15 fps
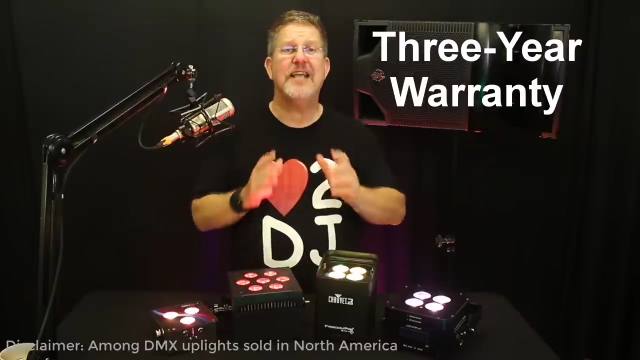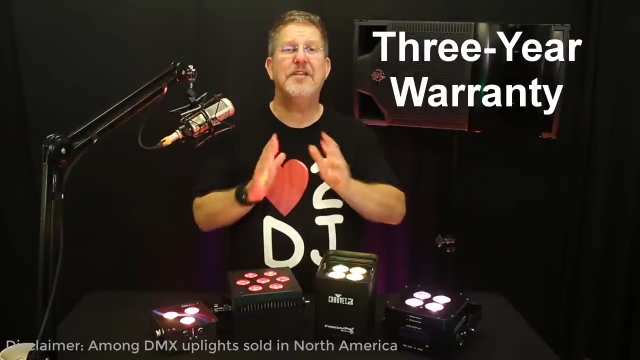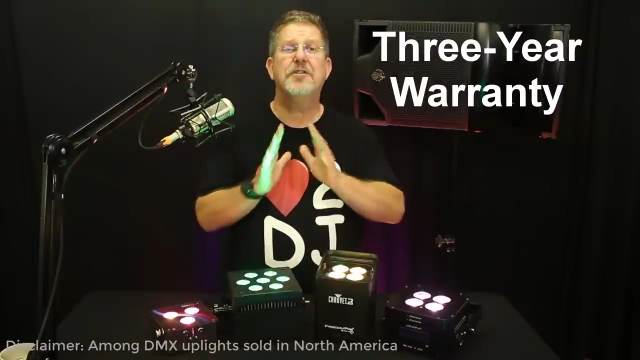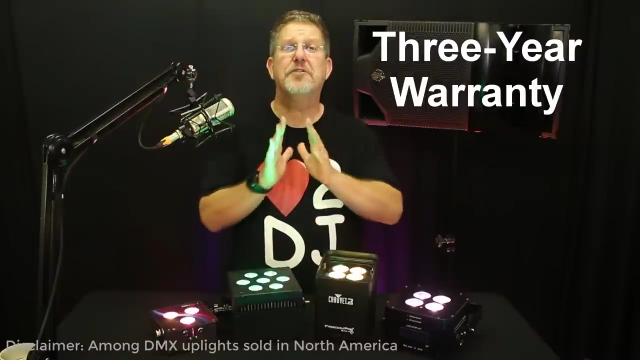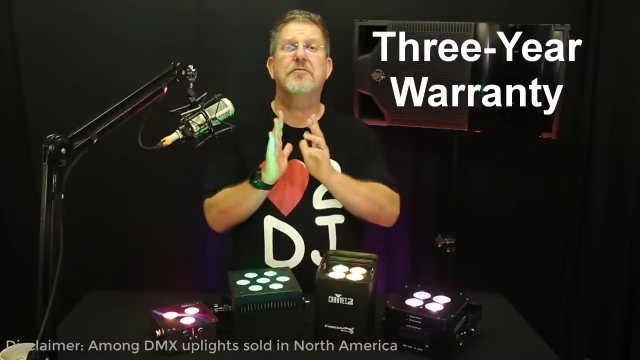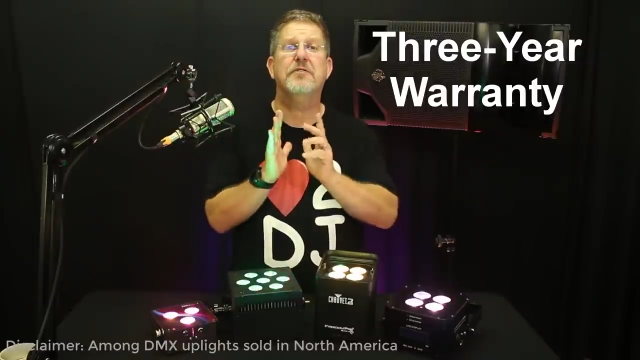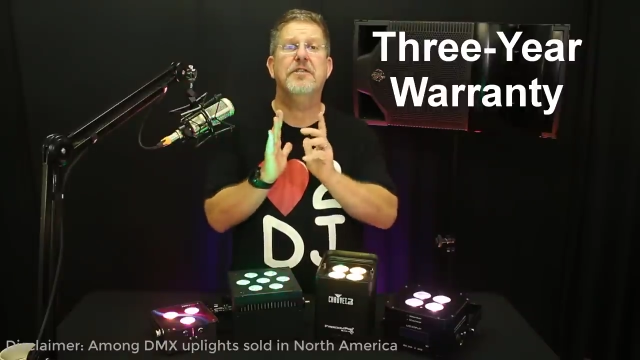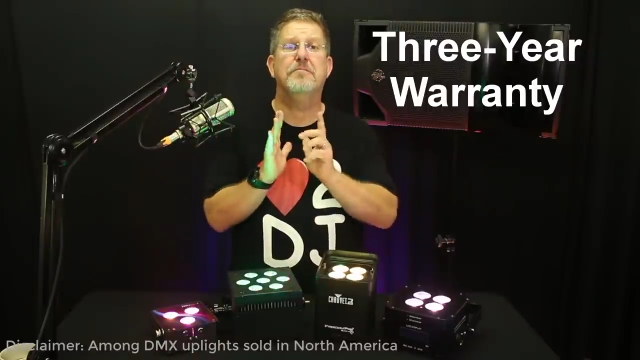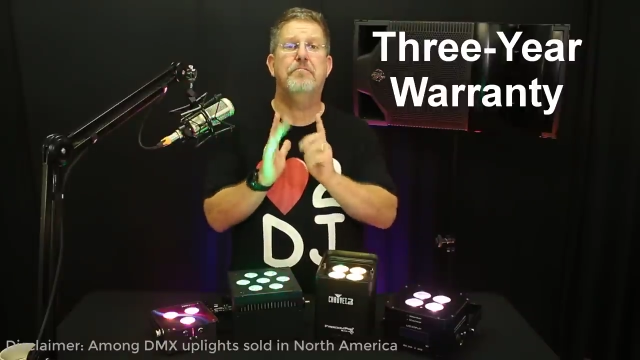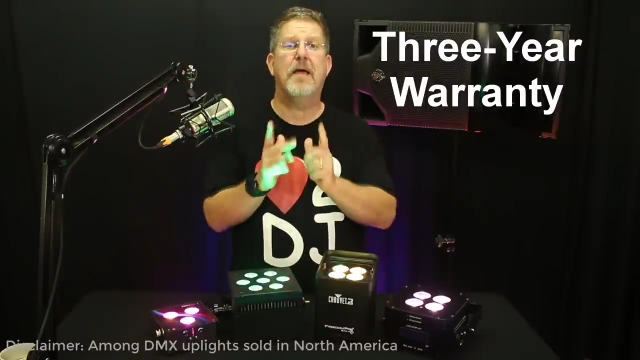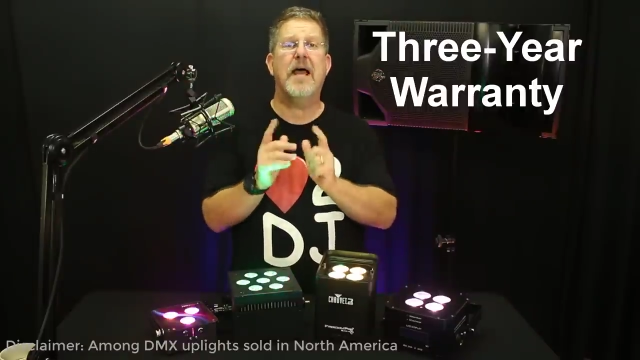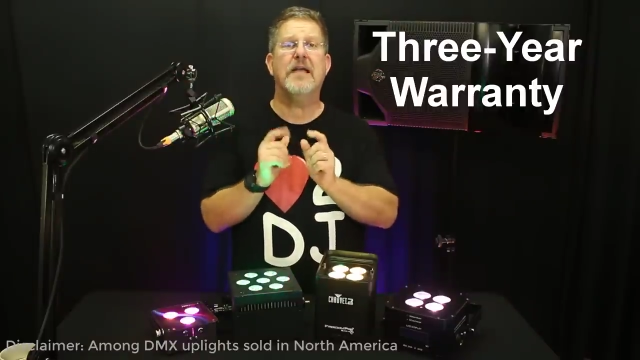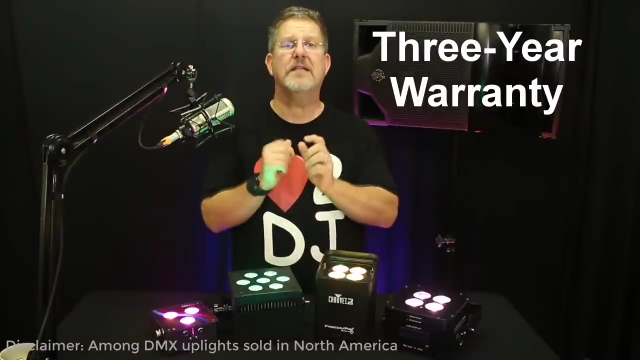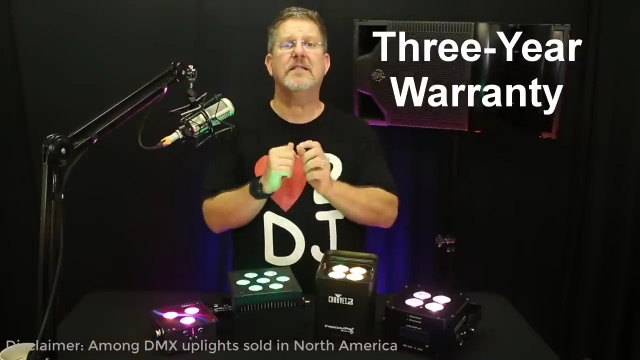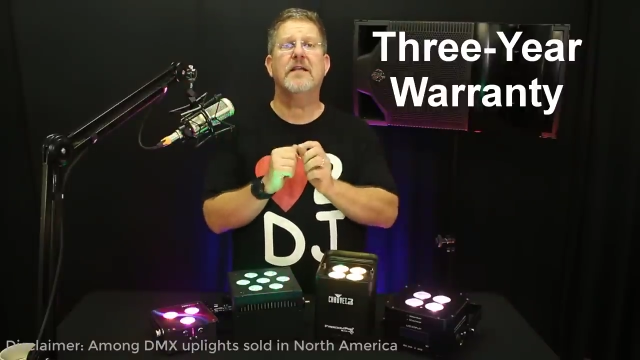industry's
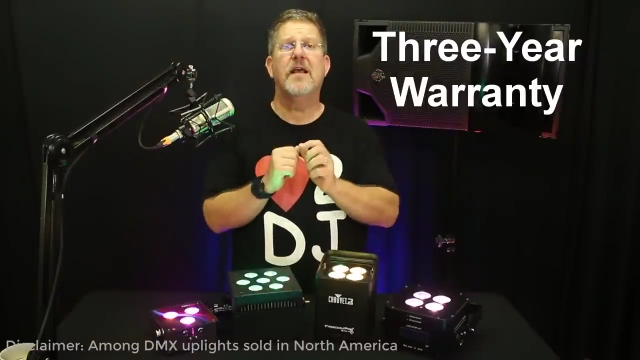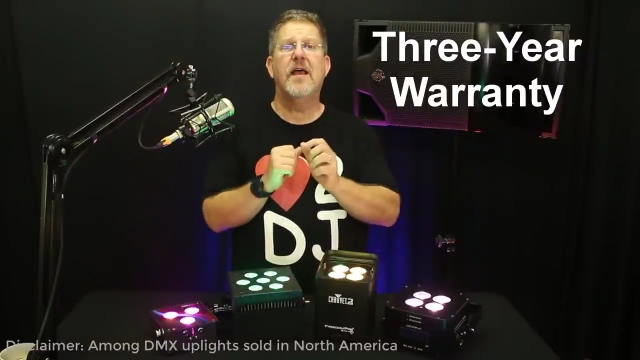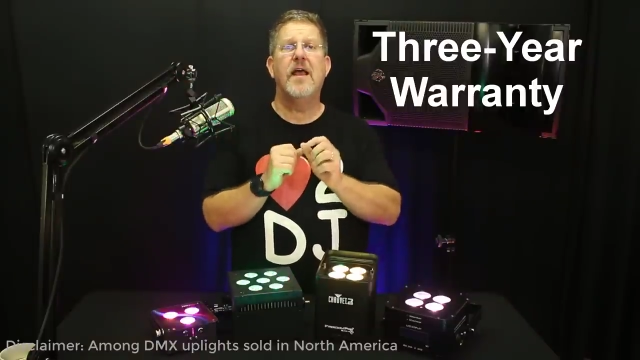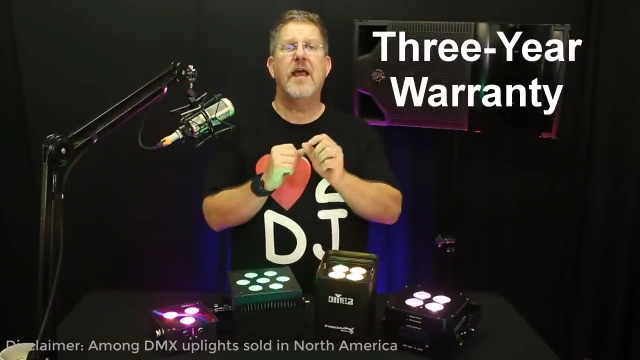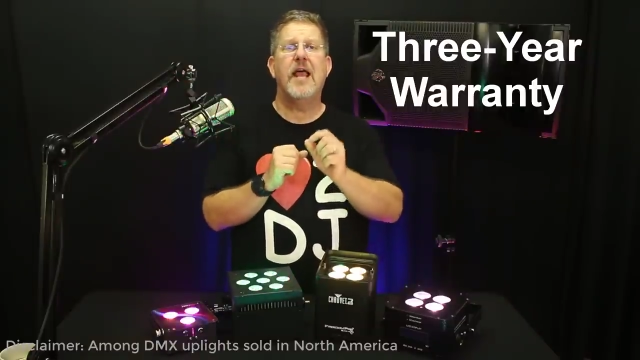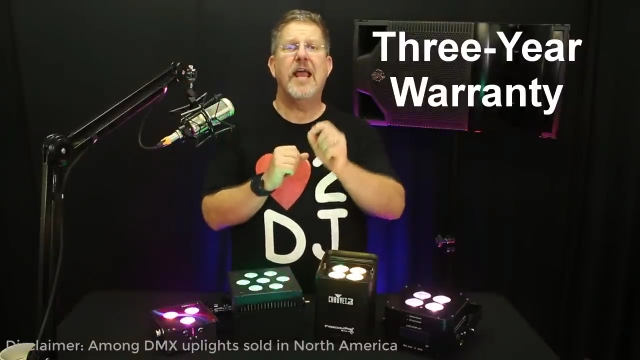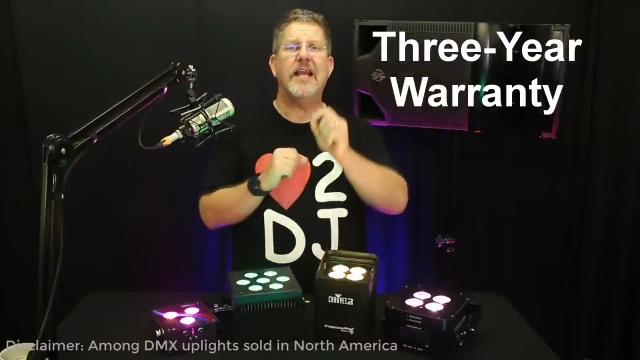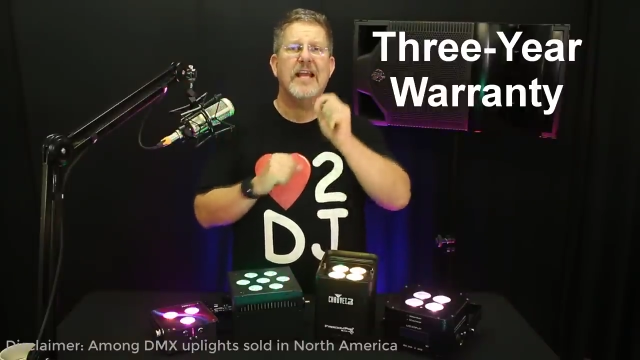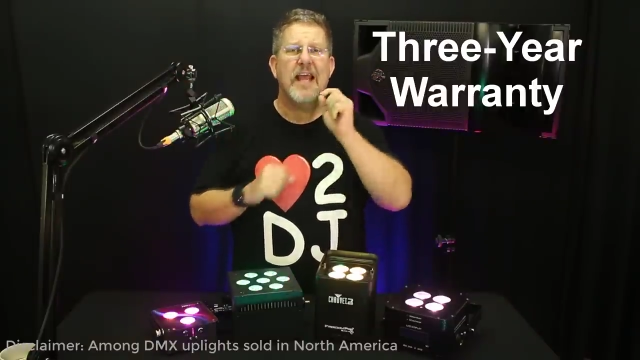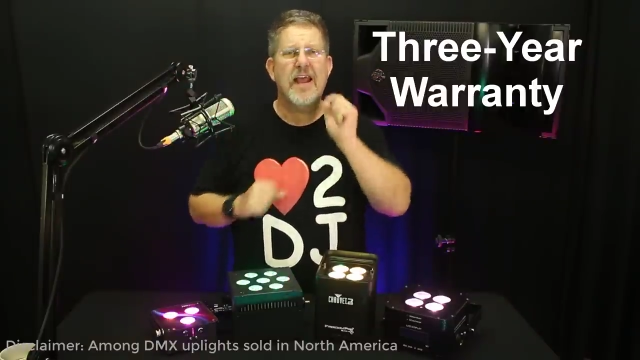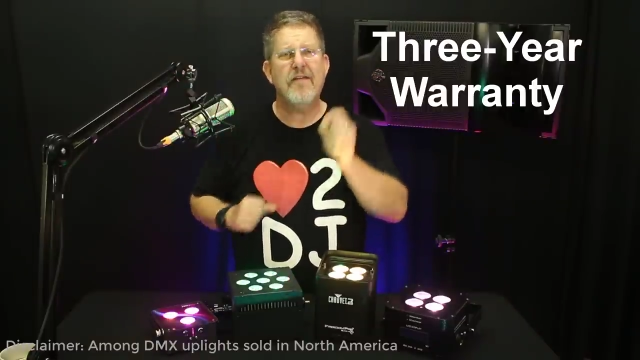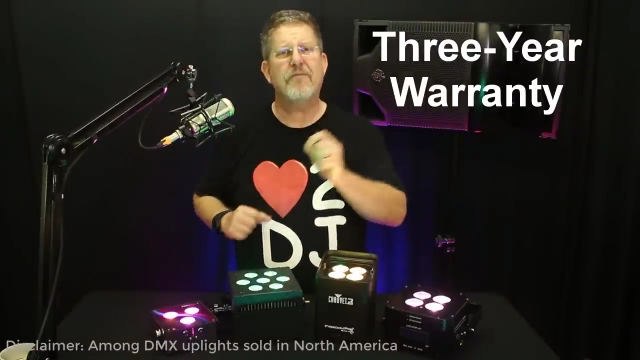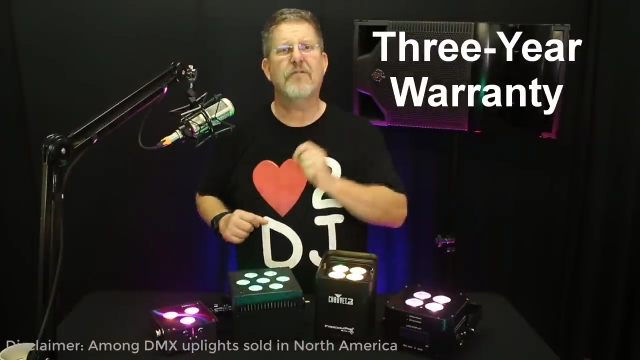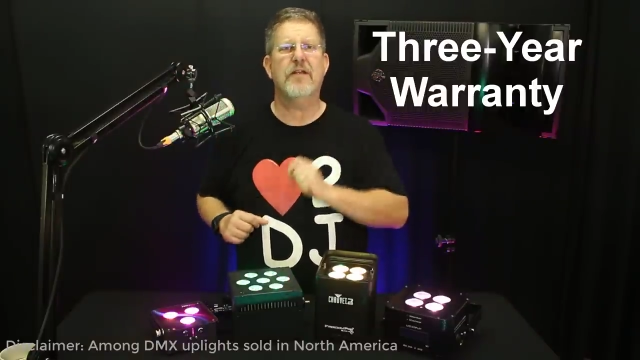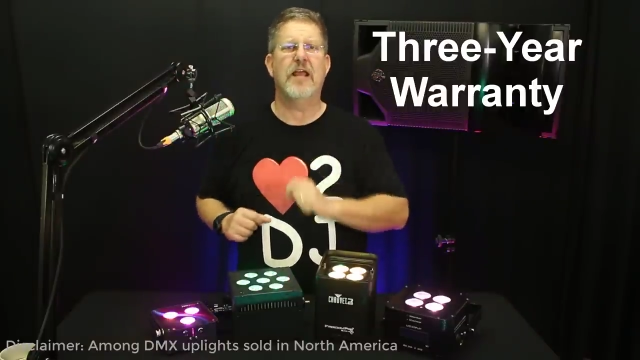best, and
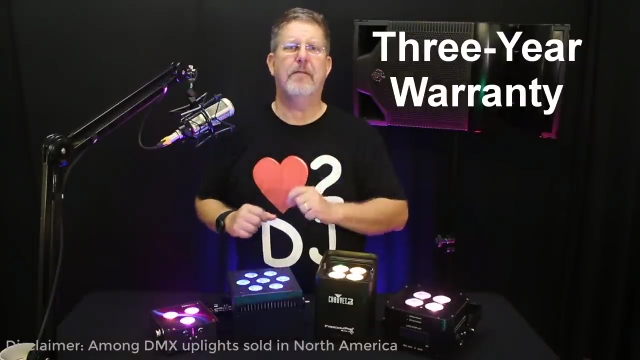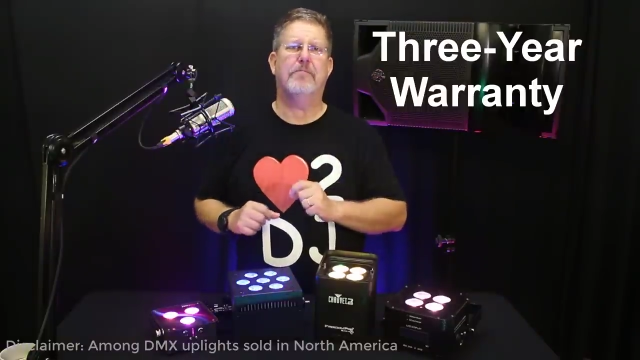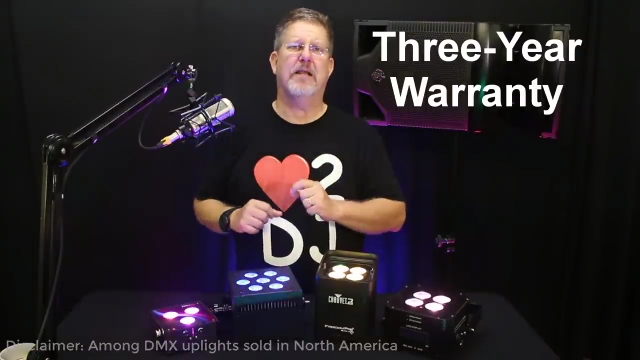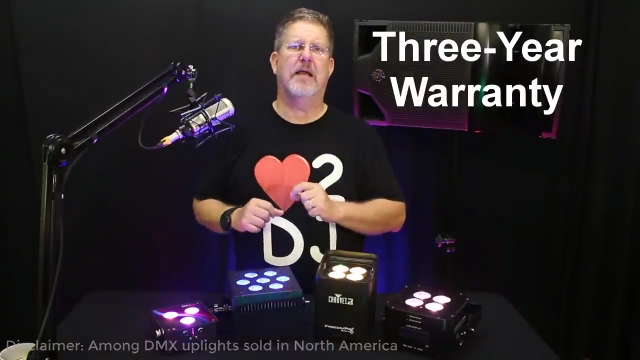every Ape